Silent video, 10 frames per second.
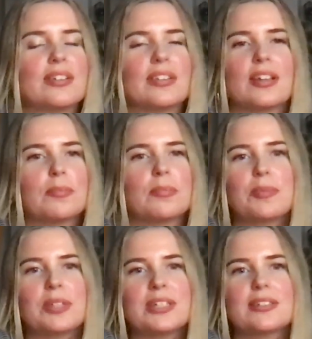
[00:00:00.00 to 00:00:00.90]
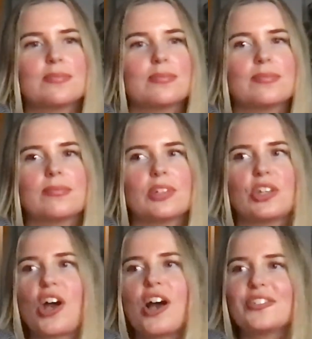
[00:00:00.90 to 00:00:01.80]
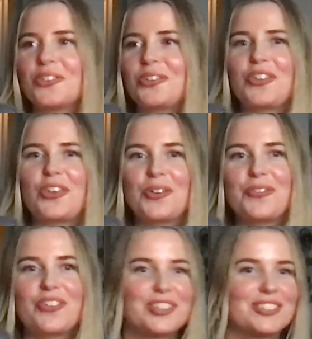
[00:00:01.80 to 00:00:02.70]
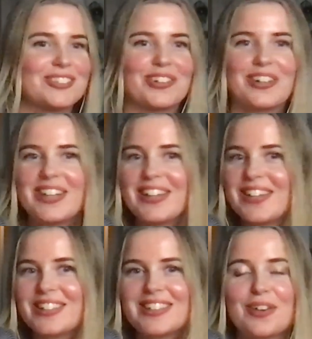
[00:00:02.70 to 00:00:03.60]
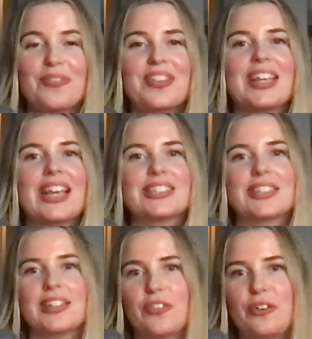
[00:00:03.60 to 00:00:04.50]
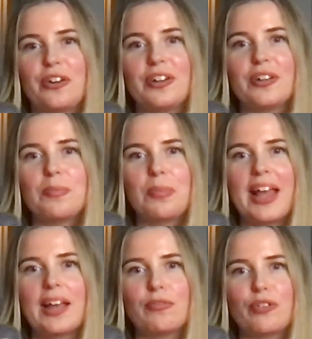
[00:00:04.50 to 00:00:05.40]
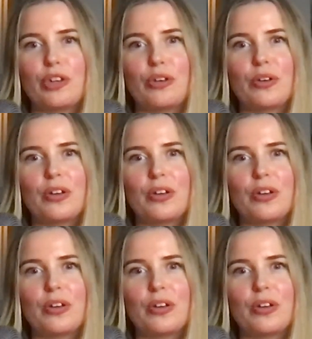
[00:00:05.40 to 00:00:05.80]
maybe it's God or the universe or something has another plan for you.